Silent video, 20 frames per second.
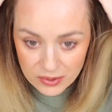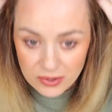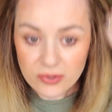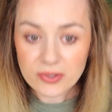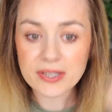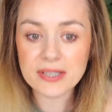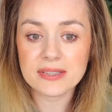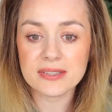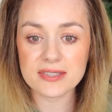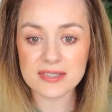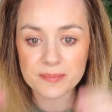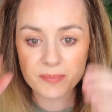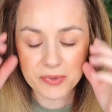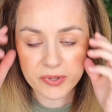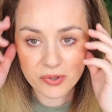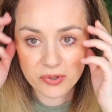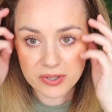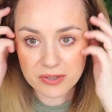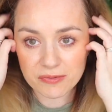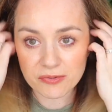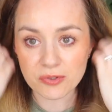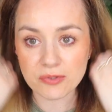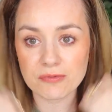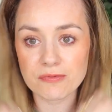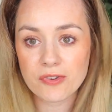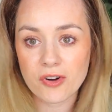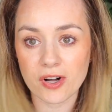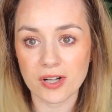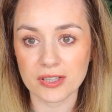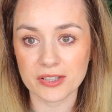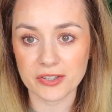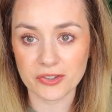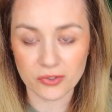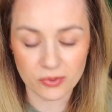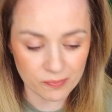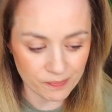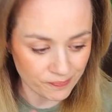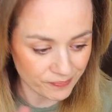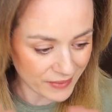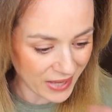look at this beautiful
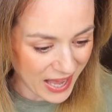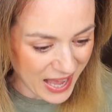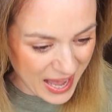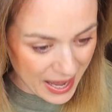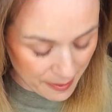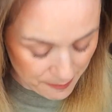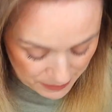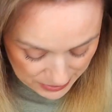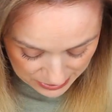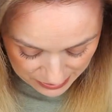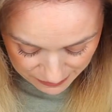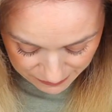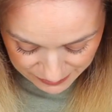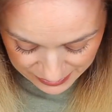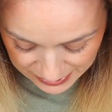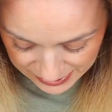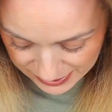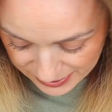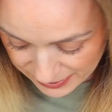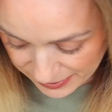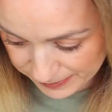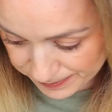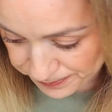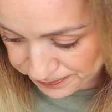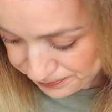volume. I'm loving it.